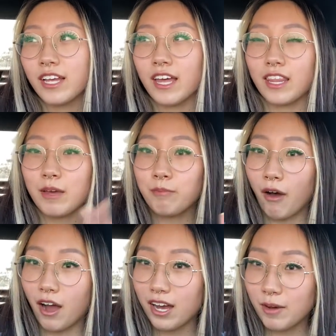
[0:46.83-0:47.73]
and I
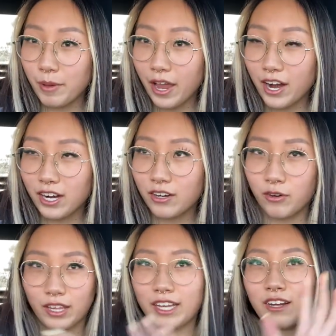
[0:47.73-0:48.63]
bought a pair or
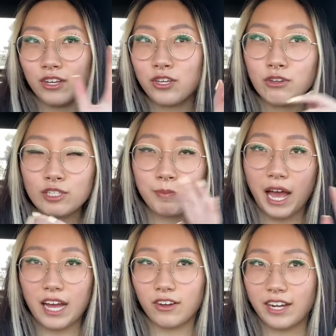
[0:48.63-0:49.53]
like a huge
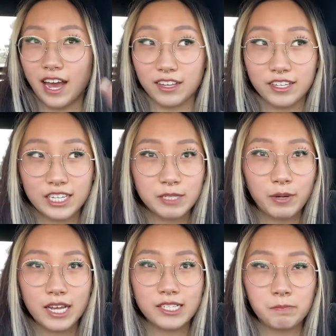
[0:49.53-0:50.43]
pack on
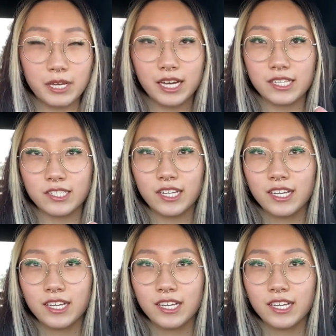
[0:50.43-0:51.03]
AliExpress because